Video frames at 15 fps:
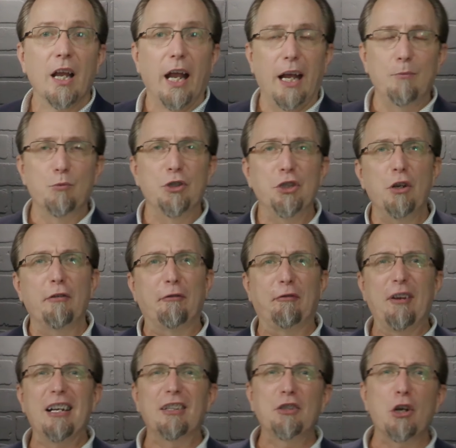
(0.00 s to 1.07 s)
And when you
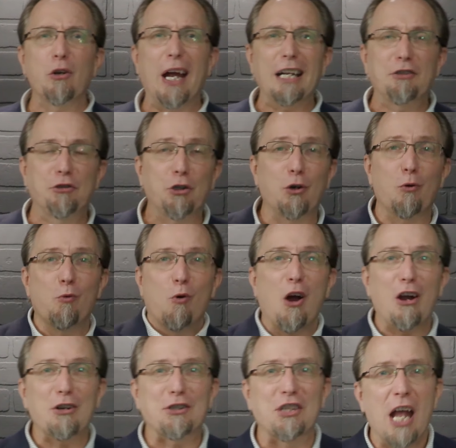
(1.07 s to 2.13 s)
feel you're at your
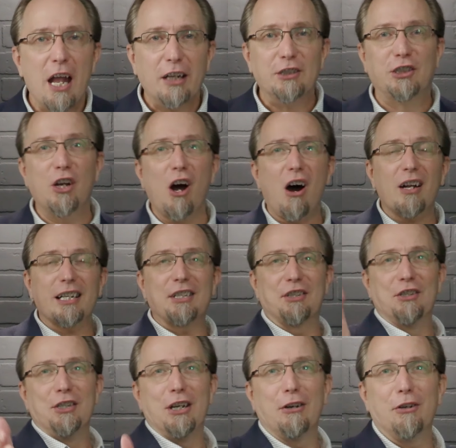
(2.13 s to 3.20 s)
worst, God is
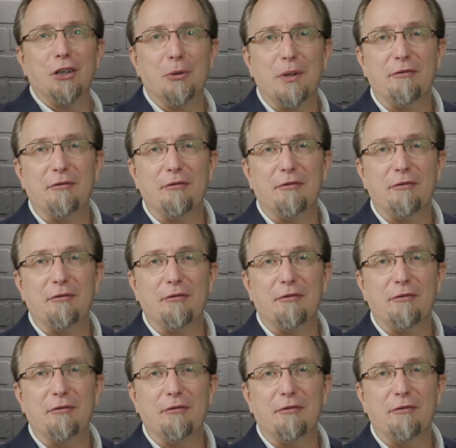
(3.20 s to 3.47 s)
near you.